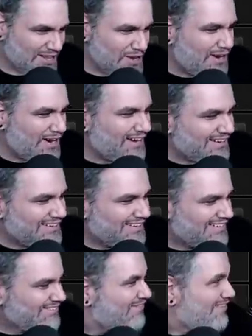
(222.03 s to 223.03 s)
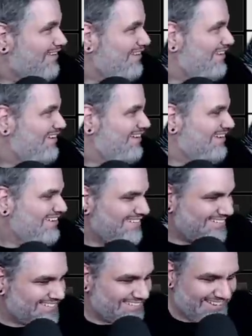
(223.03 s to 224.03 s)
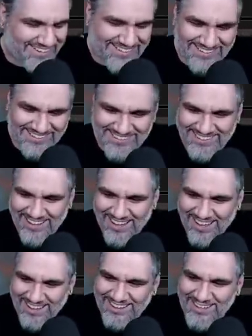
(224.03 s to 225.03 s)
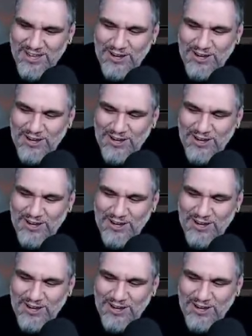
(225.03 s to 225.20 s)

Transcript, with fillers: I could do that. That's like, you know, that's a thing you can just do.